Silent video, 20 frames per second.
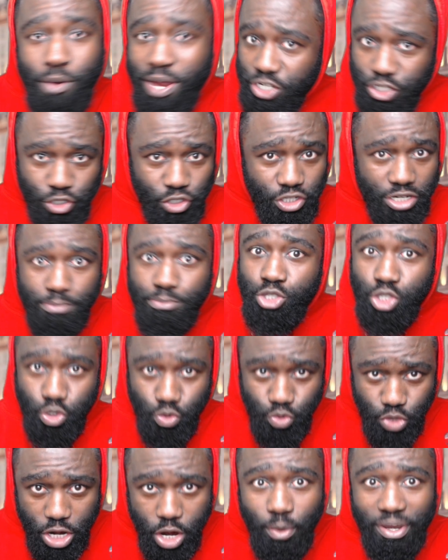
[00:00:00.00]
I shouldn't, but
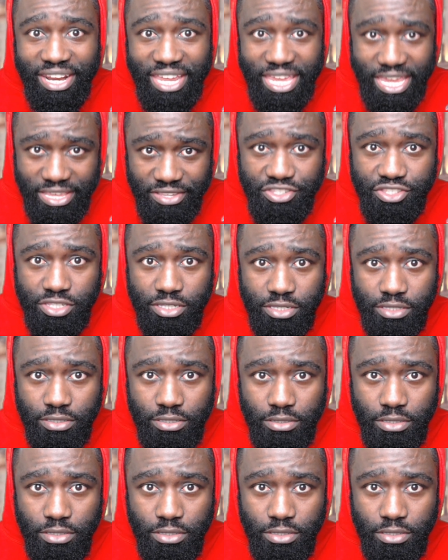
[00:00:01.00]
you know what it is.